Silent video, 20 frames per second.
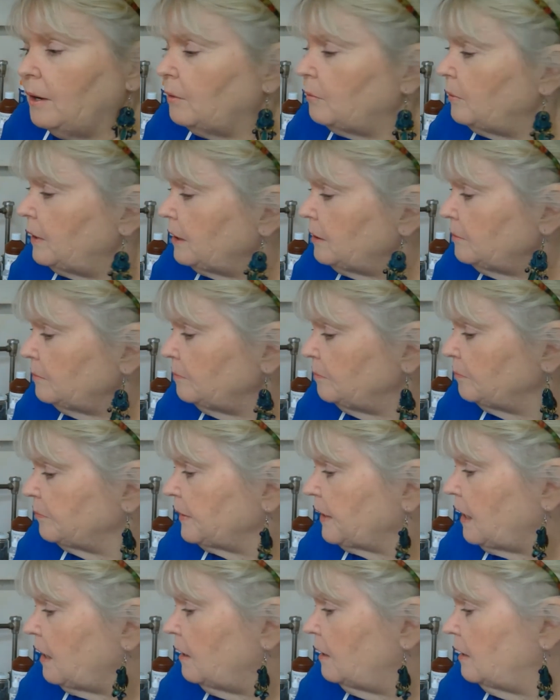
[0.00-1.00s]
Well,
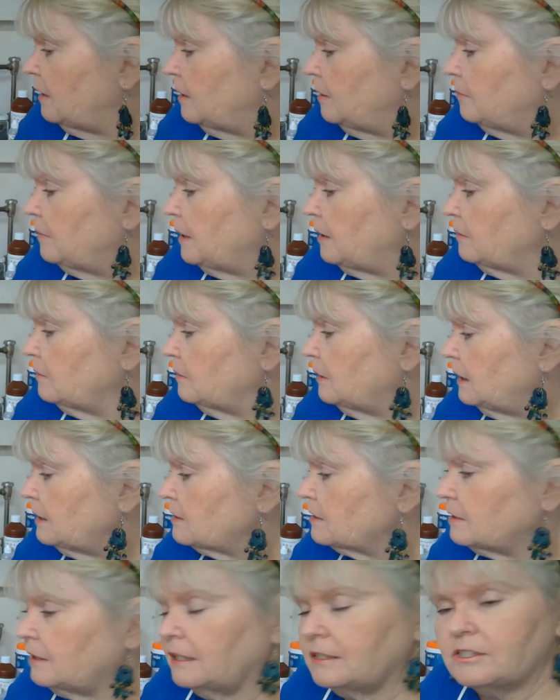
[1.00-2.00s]

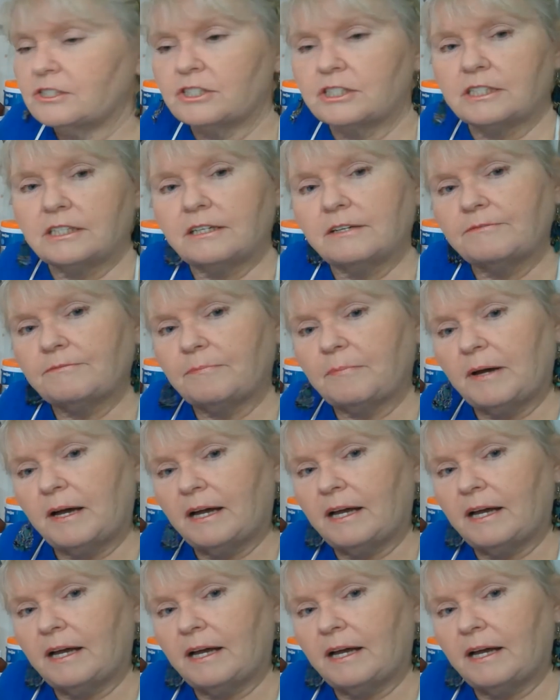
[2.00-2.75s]
let's see if